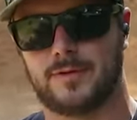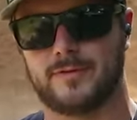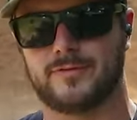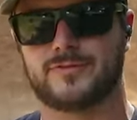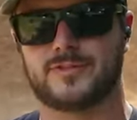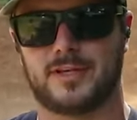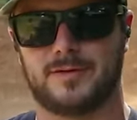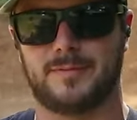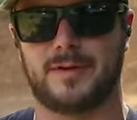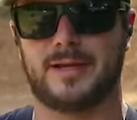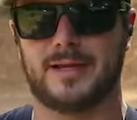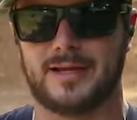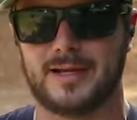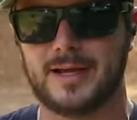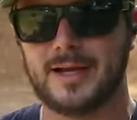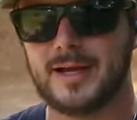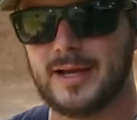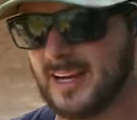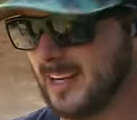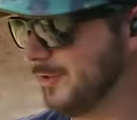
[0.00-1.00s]
You've seen me
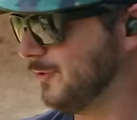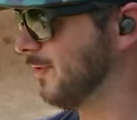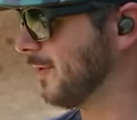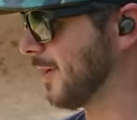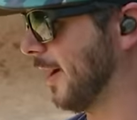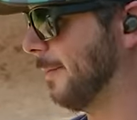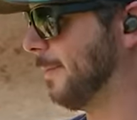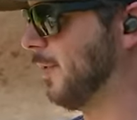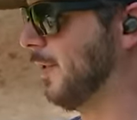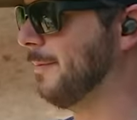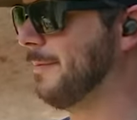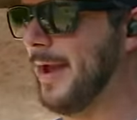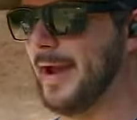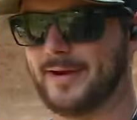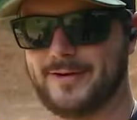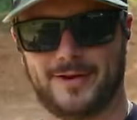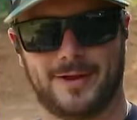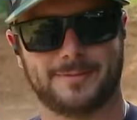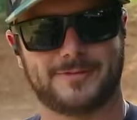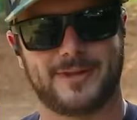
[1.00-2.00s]
do a couple of
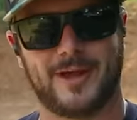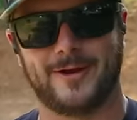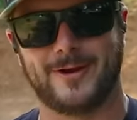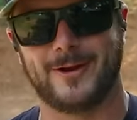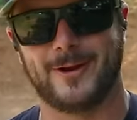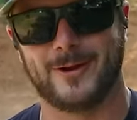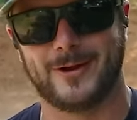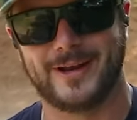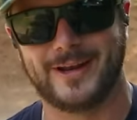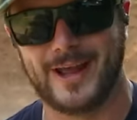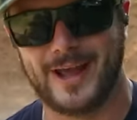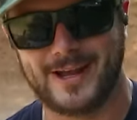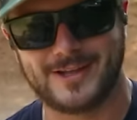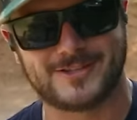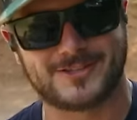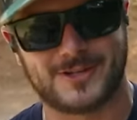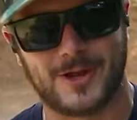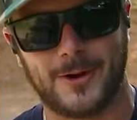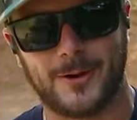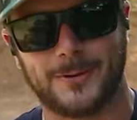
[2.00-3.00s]
mag dumps out here today,
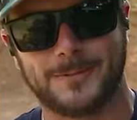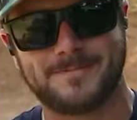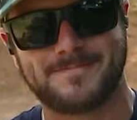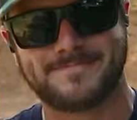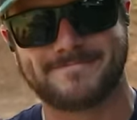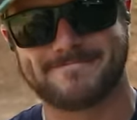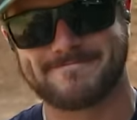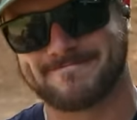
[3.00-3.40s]
so